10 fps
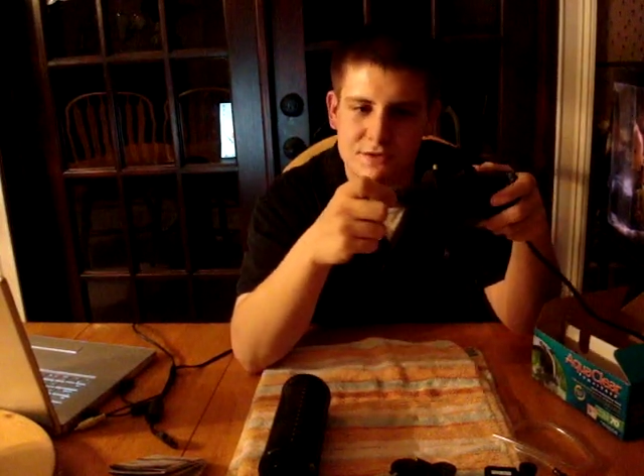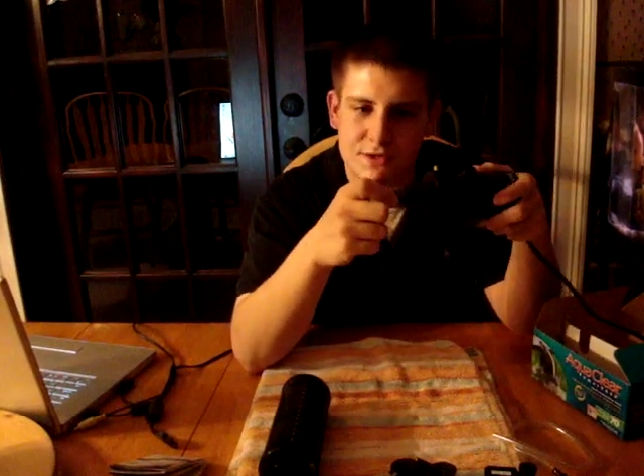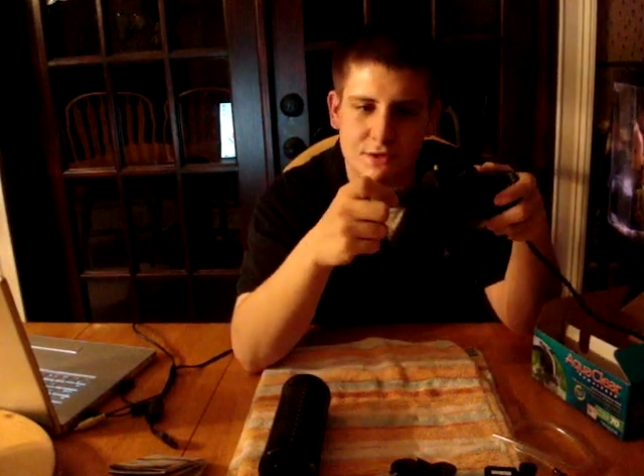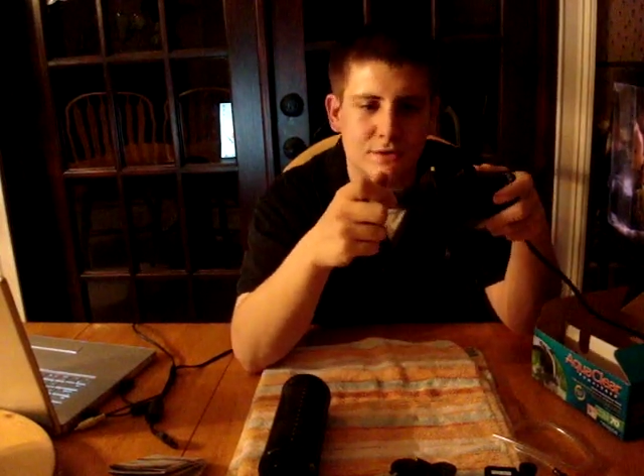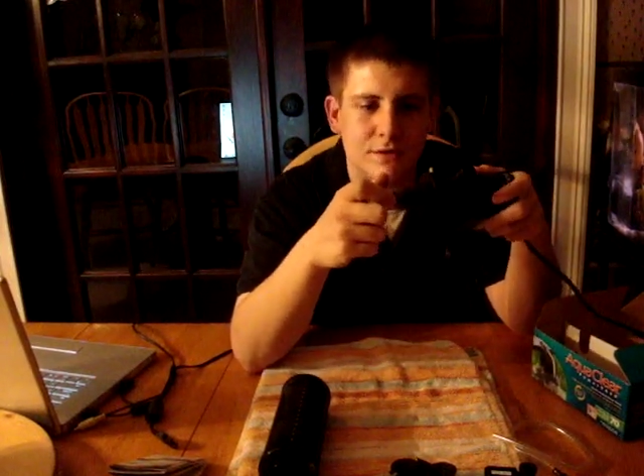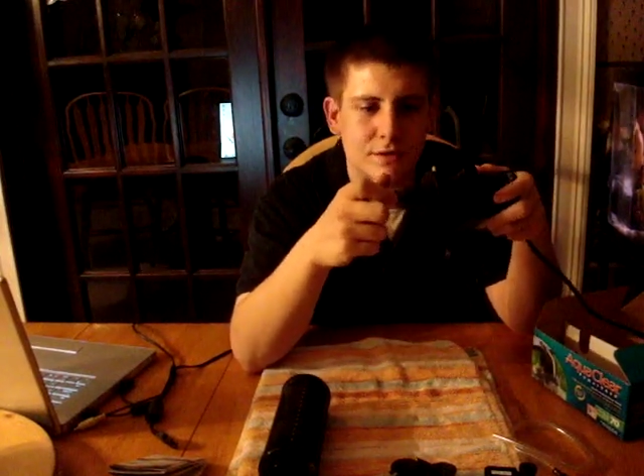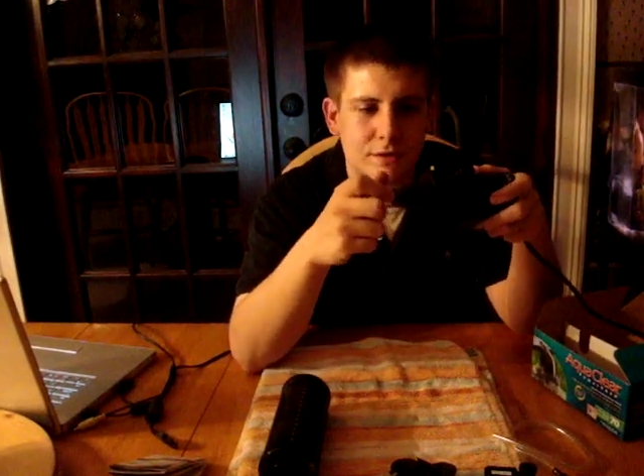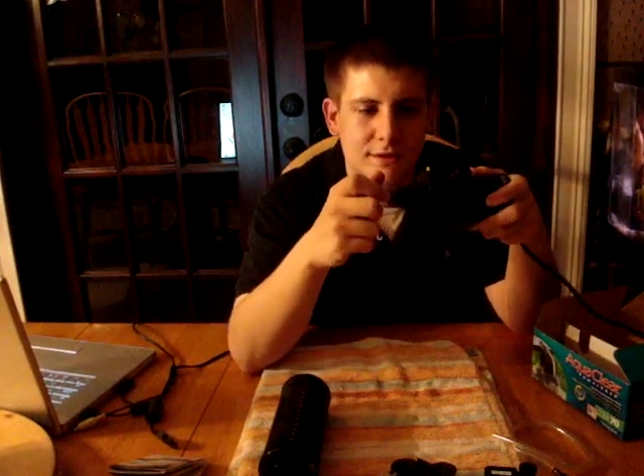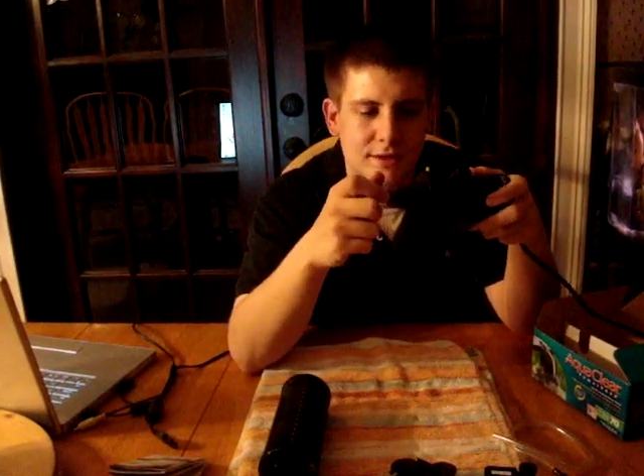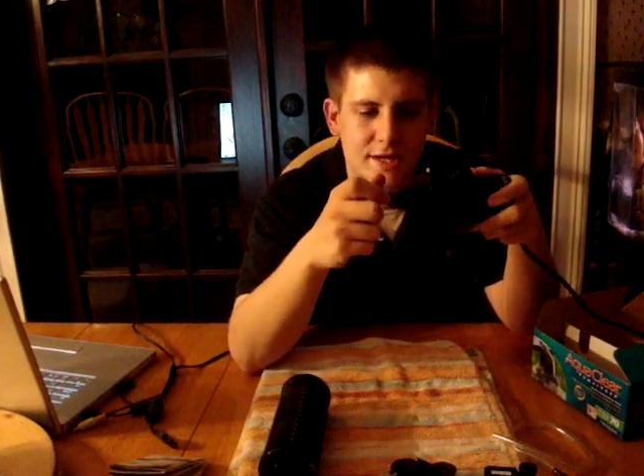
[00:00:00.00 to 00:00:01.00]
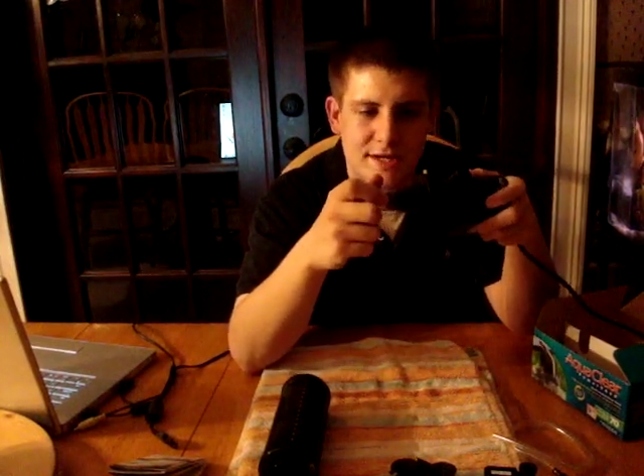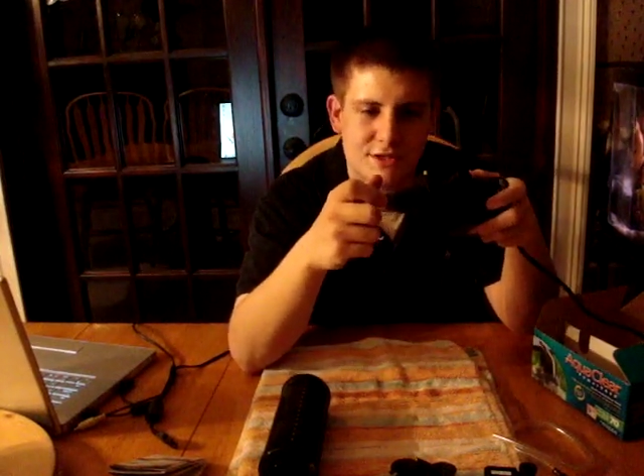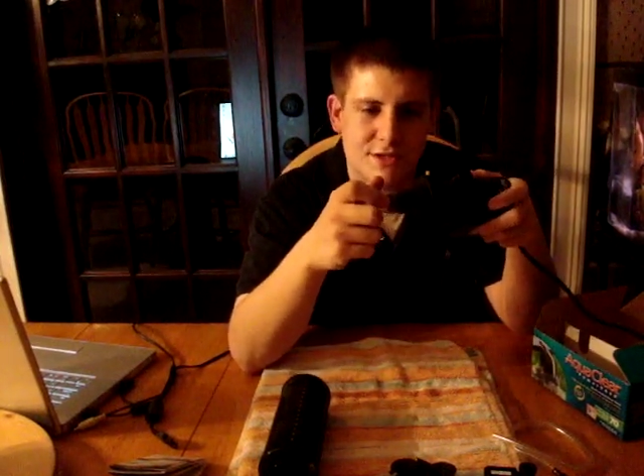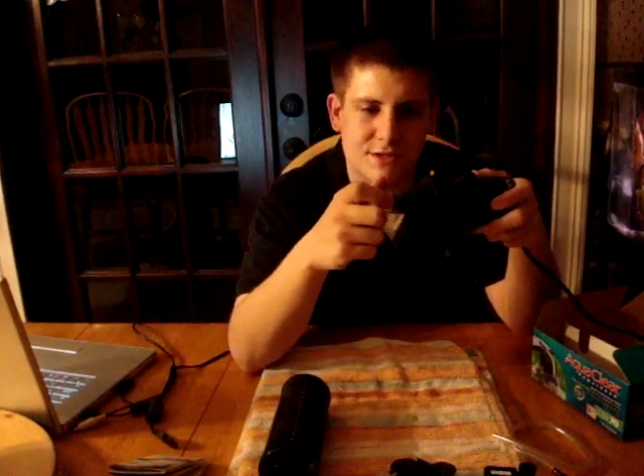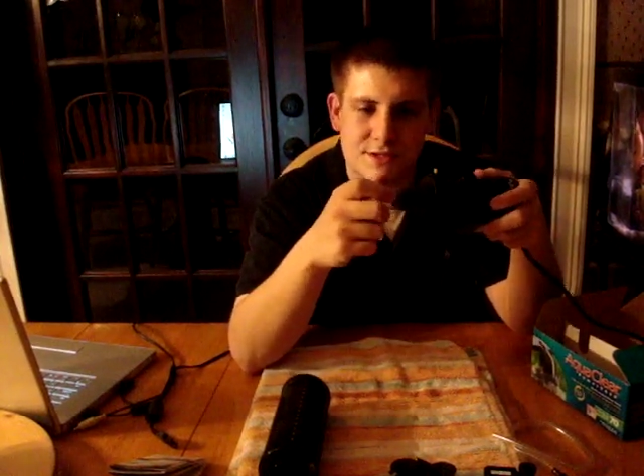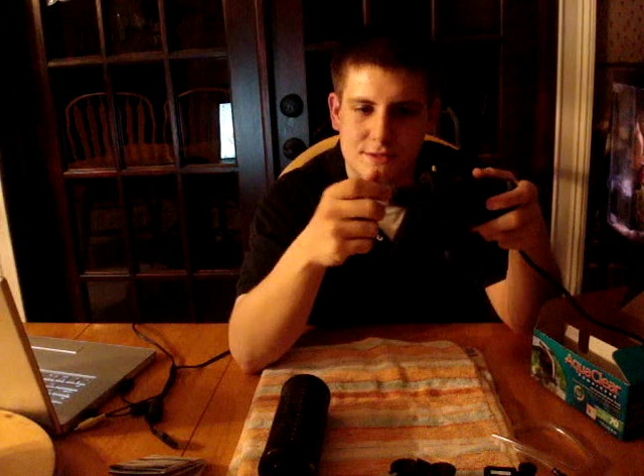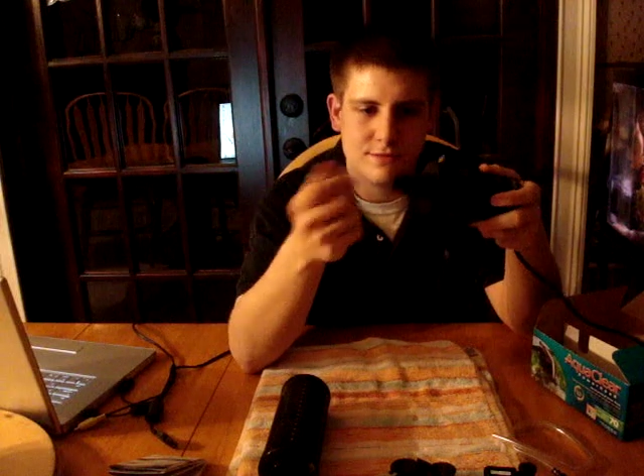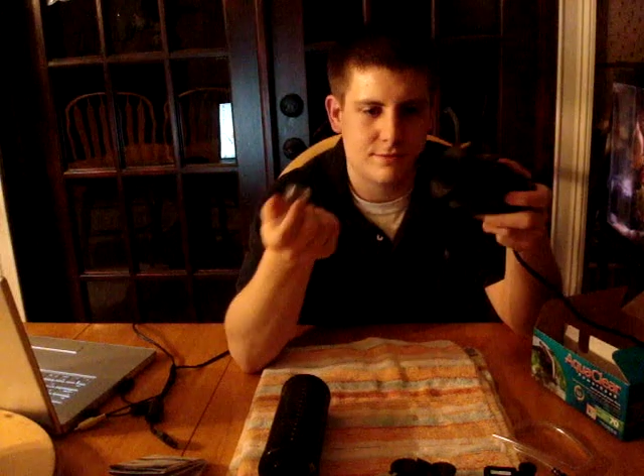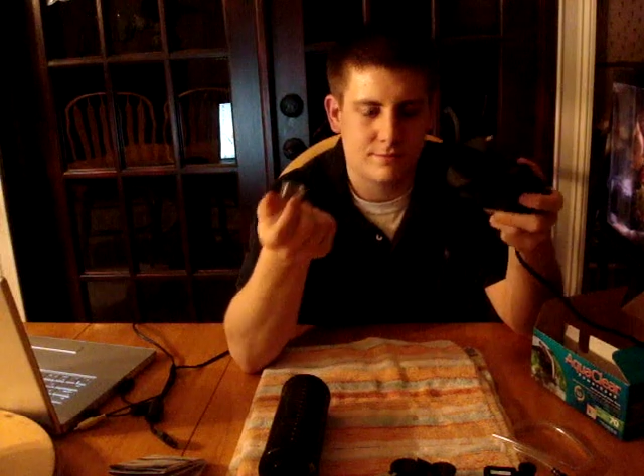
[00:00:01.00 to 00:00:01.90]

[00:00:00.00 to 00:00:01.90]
so it's just,